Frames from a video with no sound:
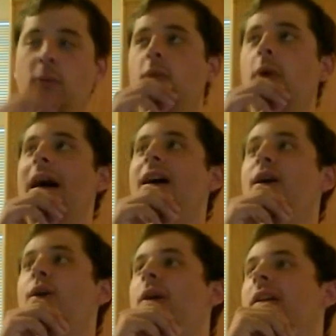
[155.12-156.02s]

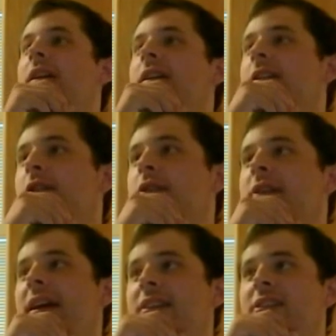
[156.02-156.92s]
Wow.
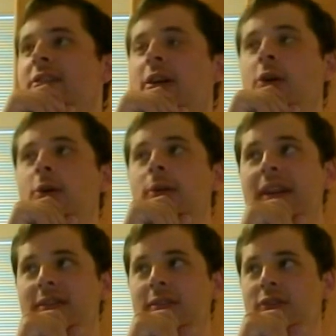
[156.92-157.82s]
Okay, so
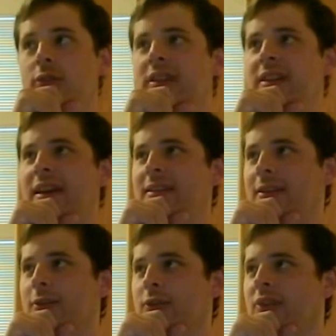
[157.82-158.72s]
Nancy Drew and Ned
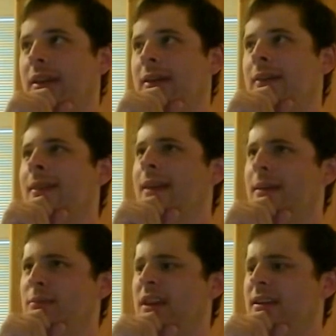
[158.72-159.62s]
Nickerson,
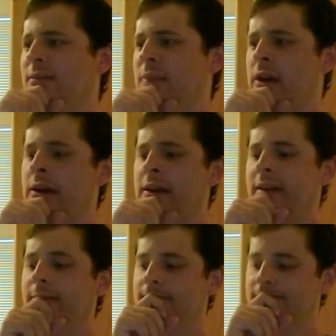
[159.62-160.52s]
them getting married.
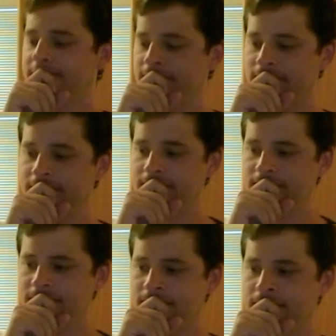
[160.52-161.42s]

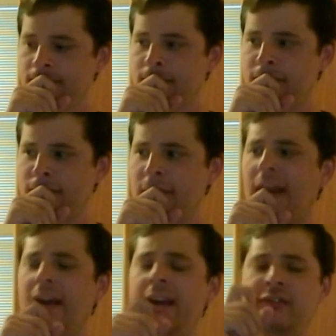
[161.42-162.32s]

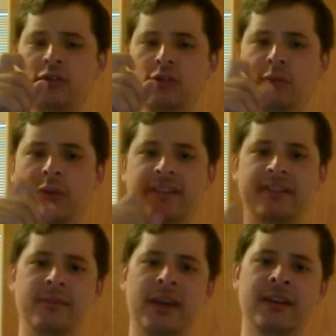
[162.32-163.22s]
I have 2
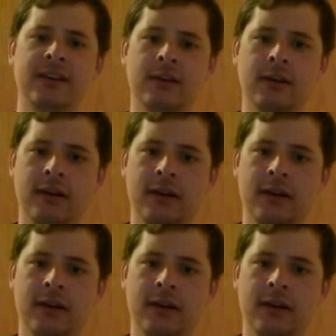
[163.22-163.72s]
points to make here.